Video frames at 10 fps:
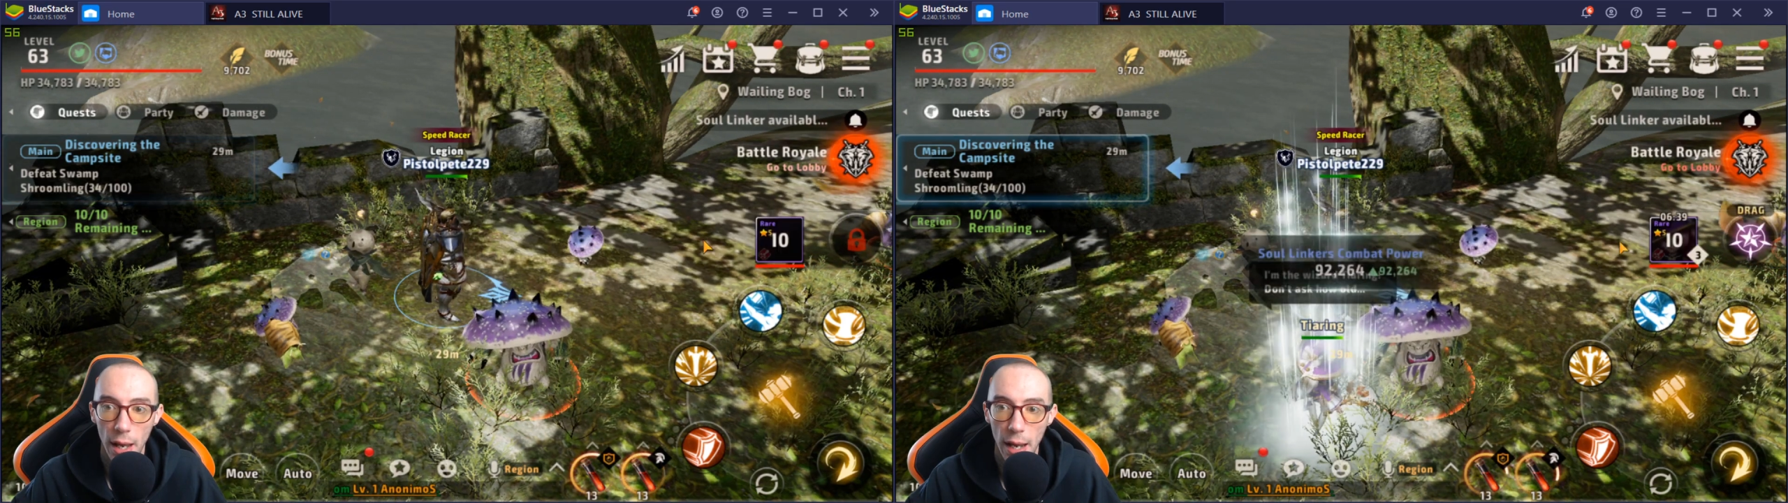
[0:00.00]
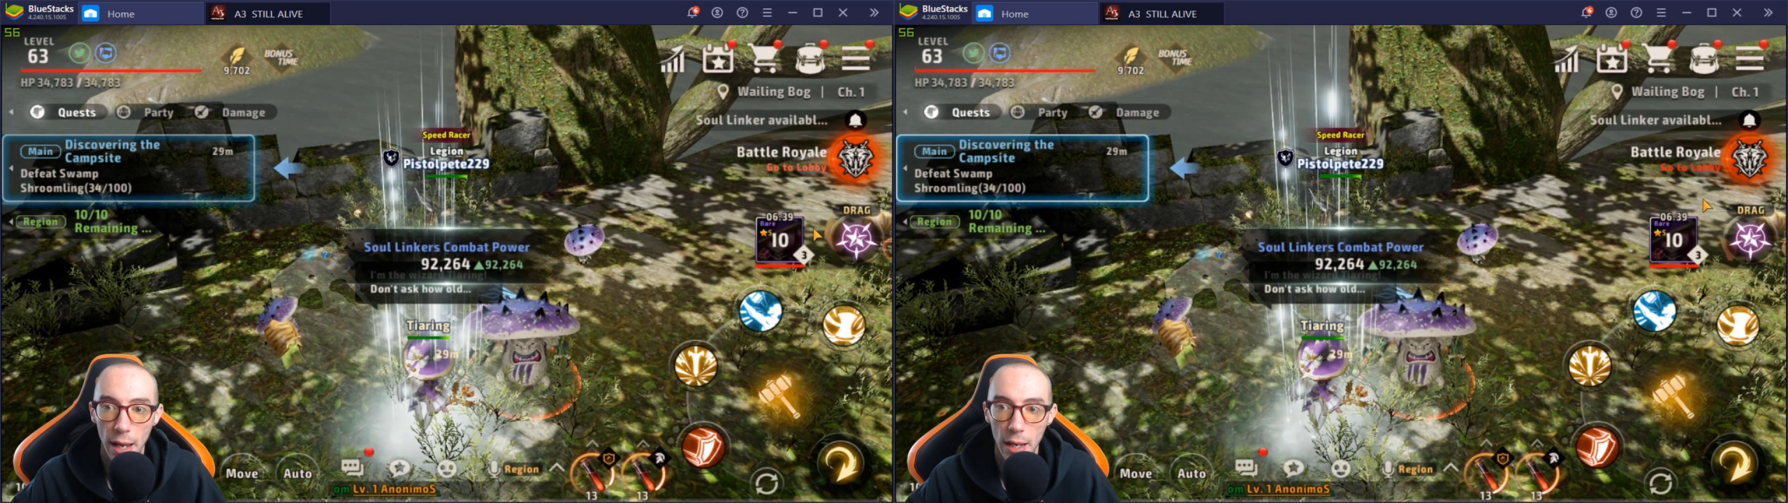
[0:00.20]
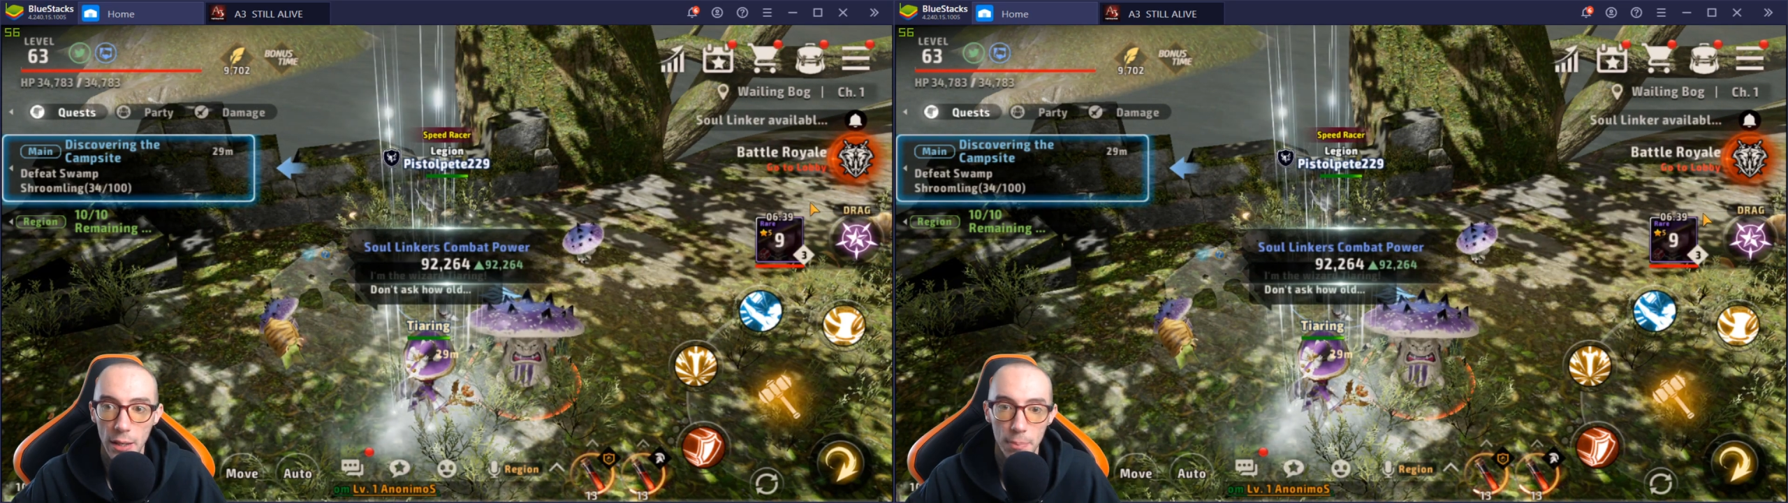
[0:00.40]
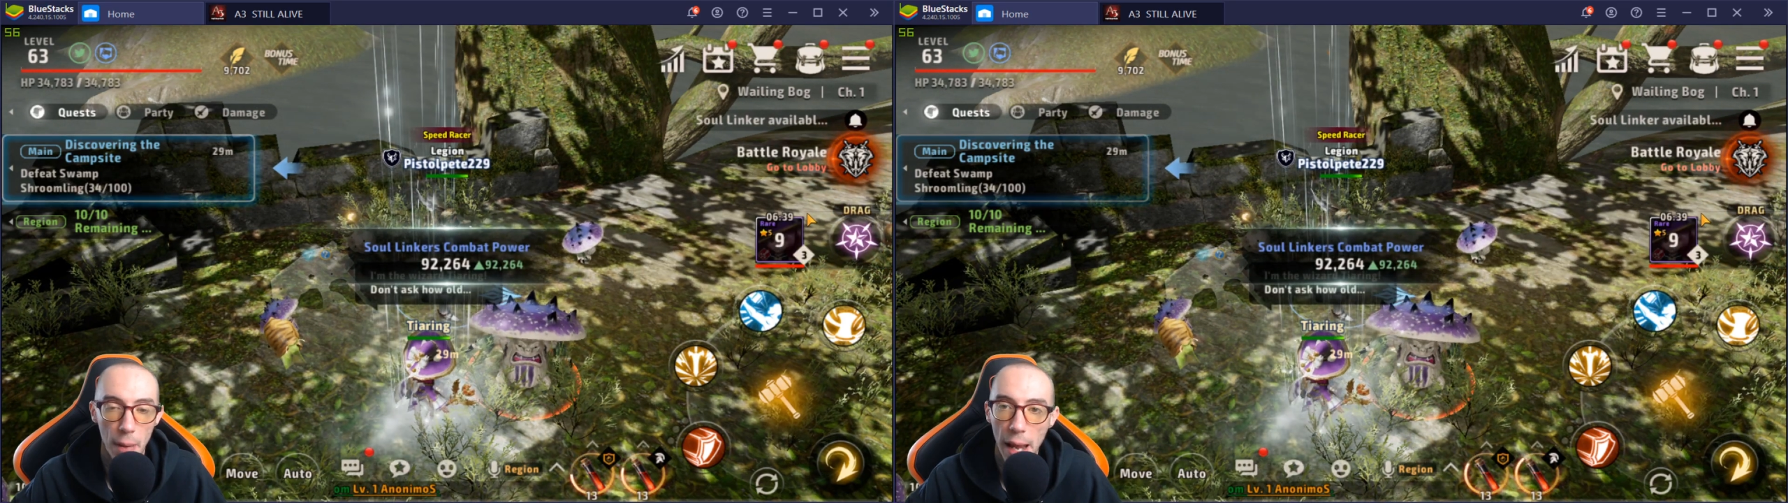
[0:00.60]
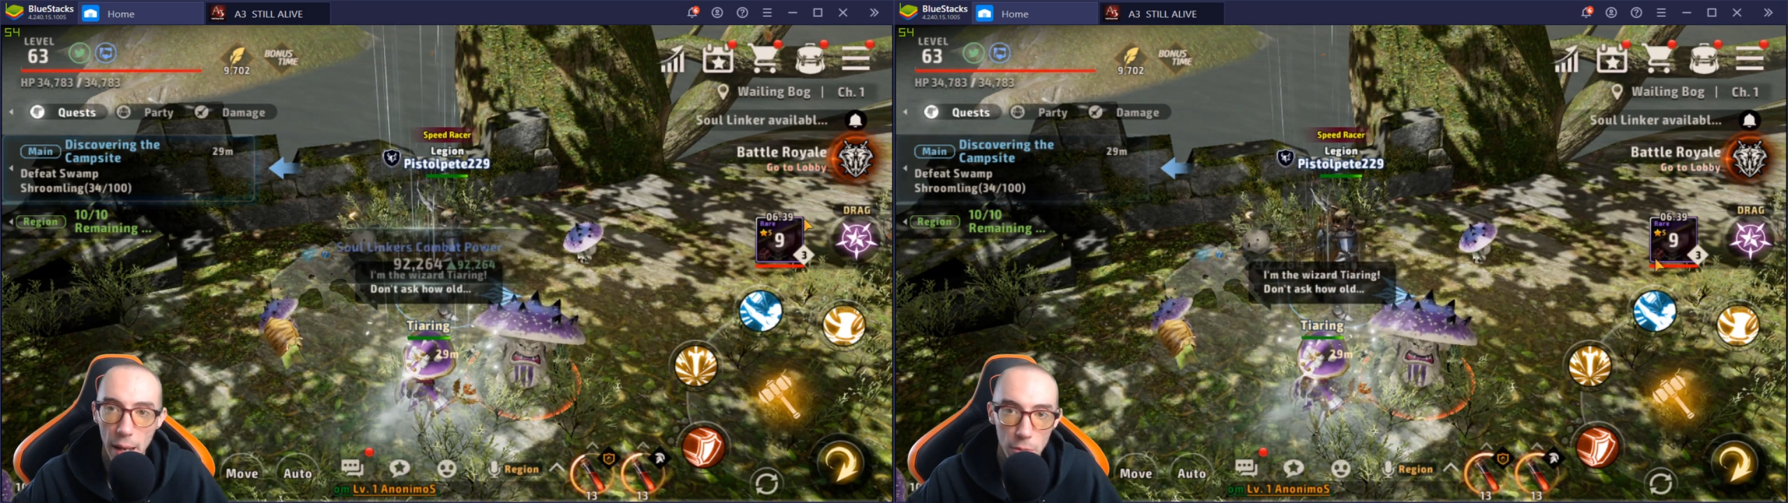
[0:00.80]
And
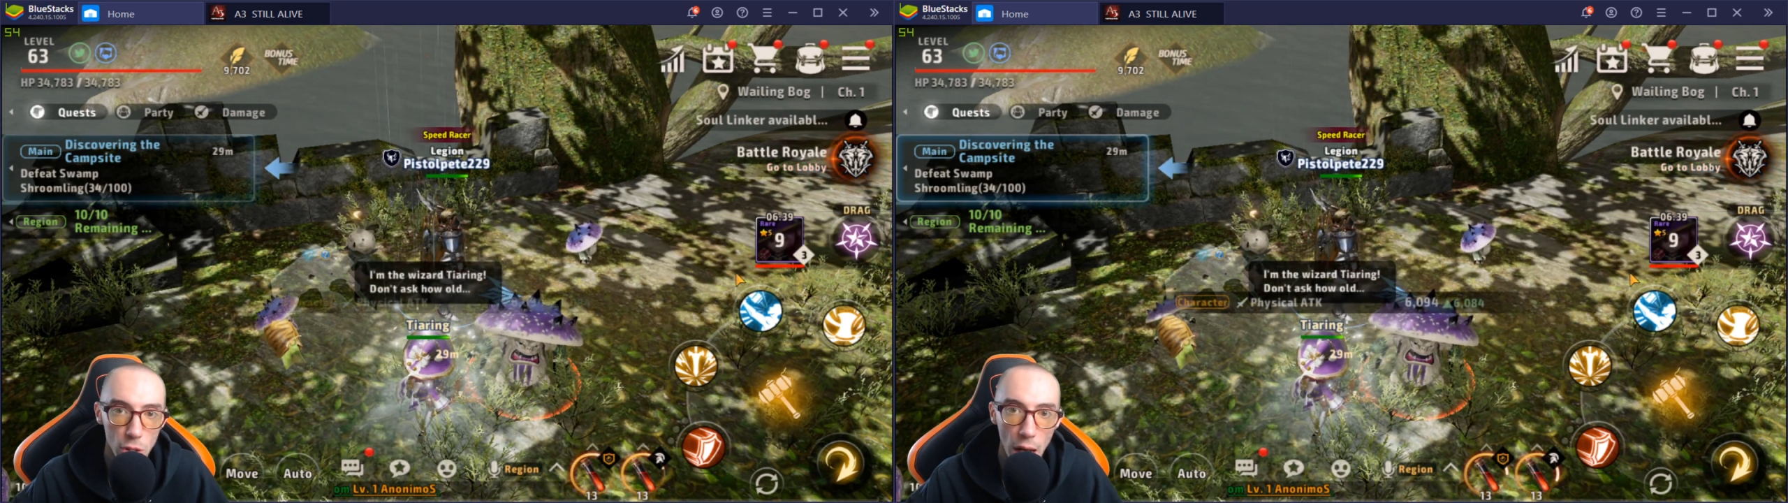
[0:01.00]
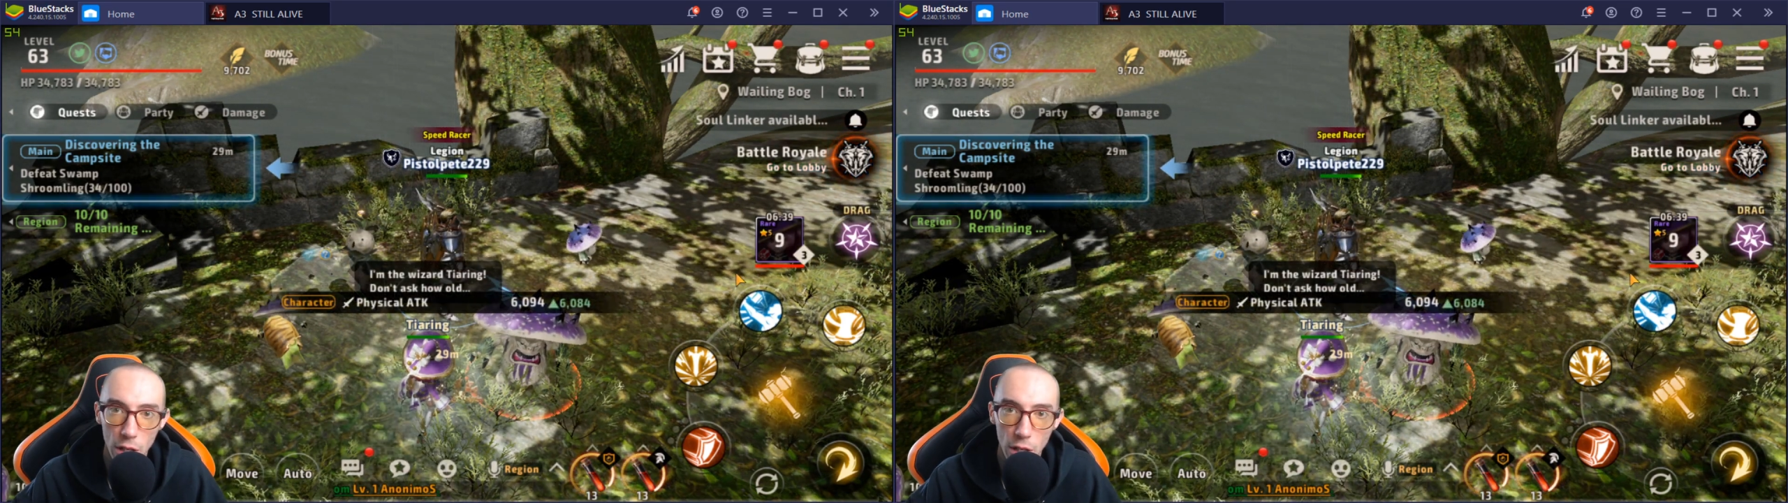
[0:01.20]
bam, you got